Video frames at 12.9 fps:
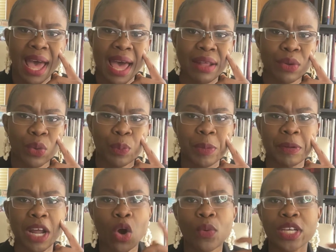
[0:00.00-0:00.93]
and
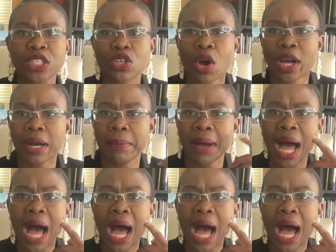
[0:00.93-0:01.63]
people are always talking about